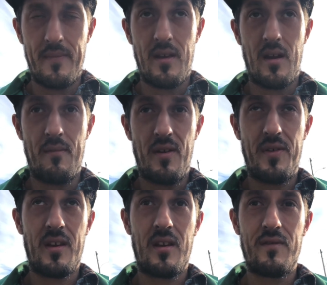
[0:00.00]
um, I
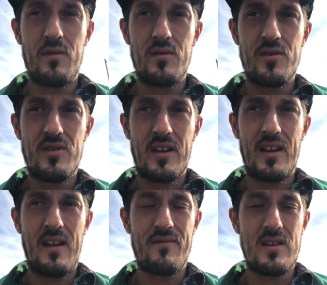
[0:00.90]
think if you were to drink it
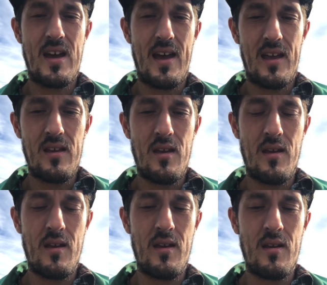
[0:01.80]
every day,
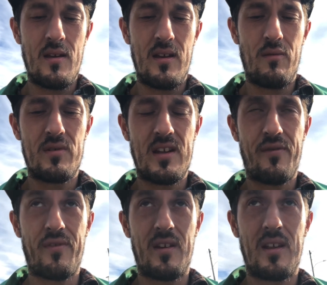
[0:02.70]
it would
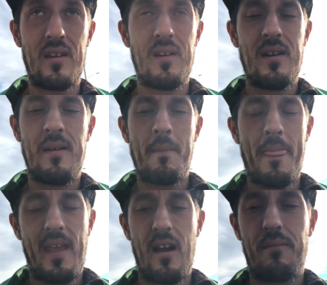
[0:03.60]
definitely
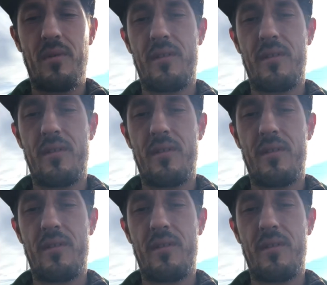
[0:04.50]
help with